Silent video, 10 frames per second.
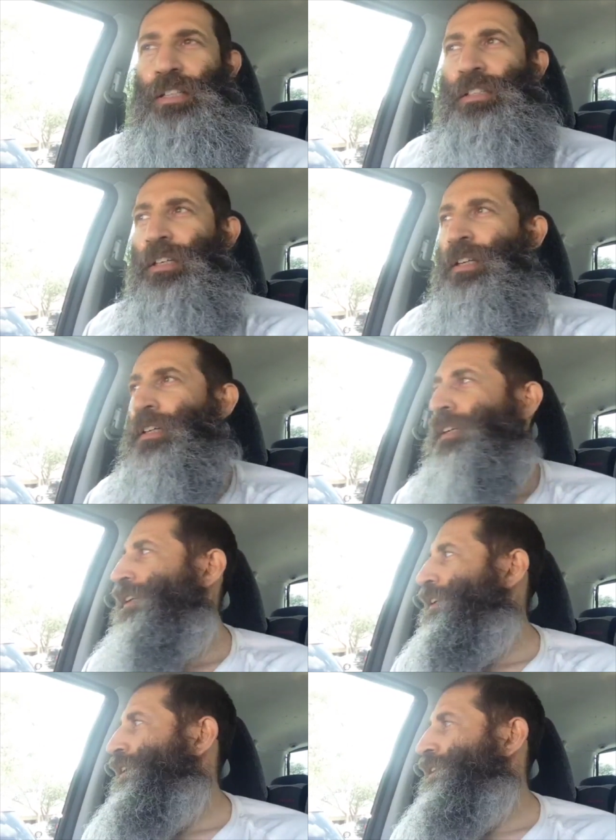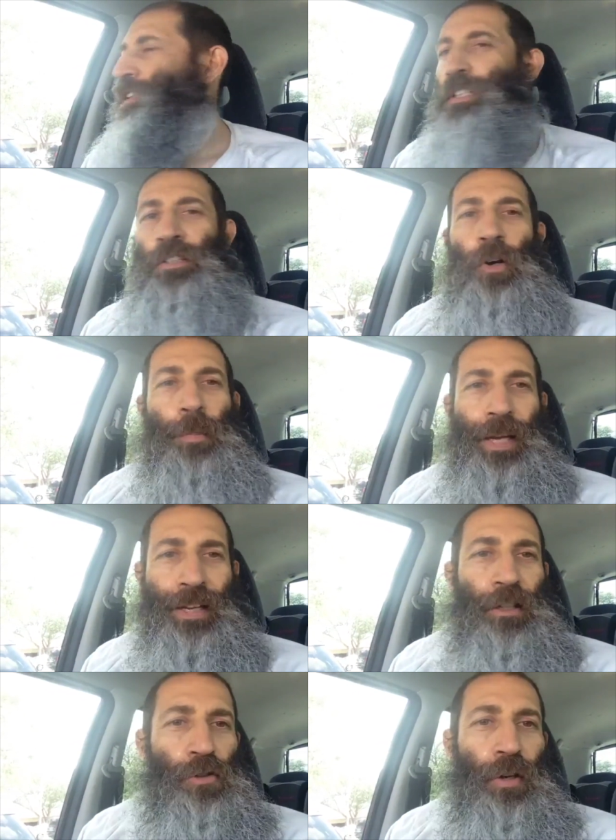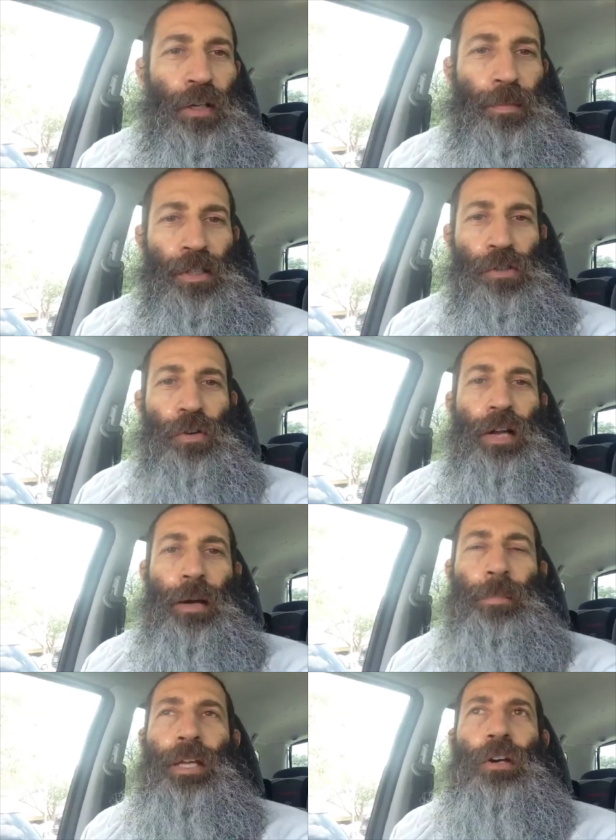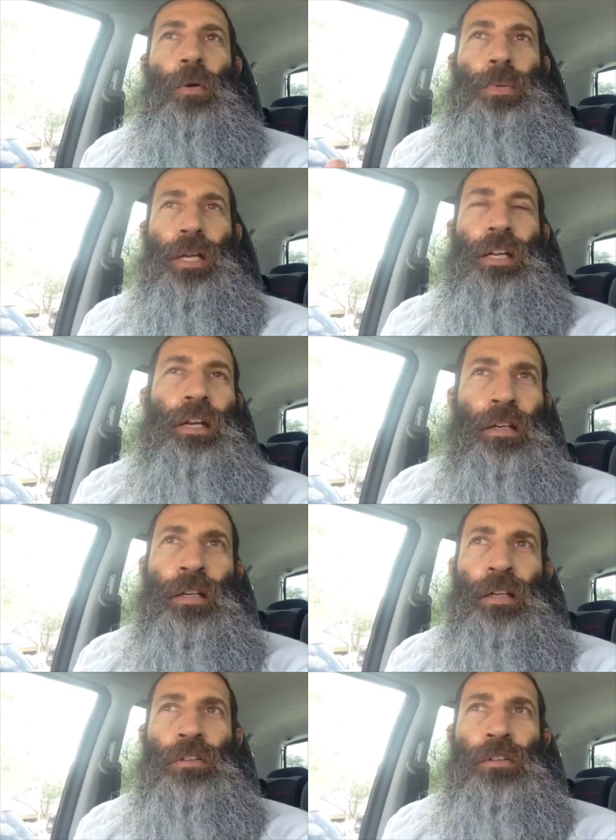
It's a, it's a disobedient drink because you're not being obedient